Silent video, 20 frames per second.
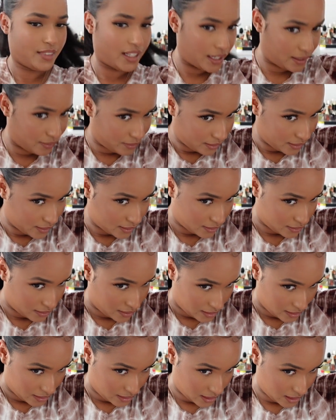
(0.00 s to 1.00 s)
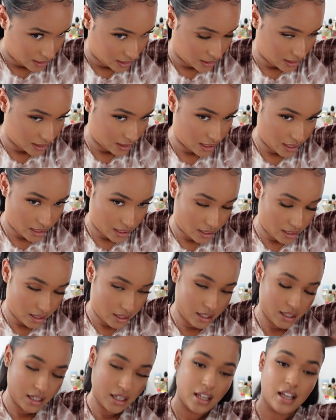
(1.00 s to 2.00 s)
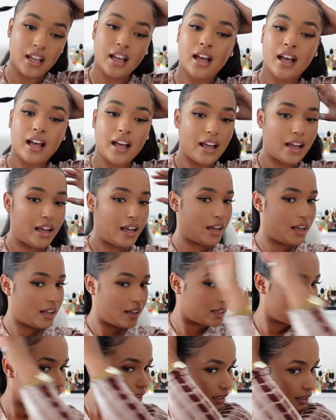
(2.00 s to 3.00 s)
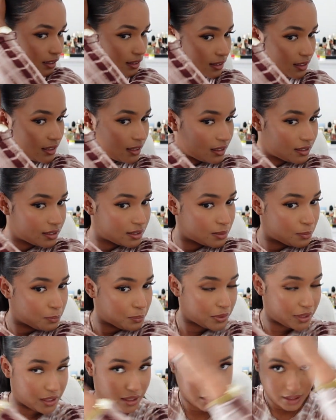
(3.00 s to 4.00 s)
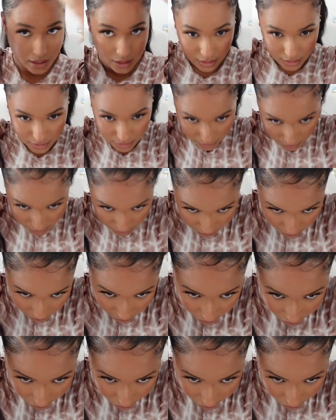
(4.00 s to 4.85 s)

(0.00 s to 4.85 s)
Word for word: anyway so I'll touch it there and then this piece literally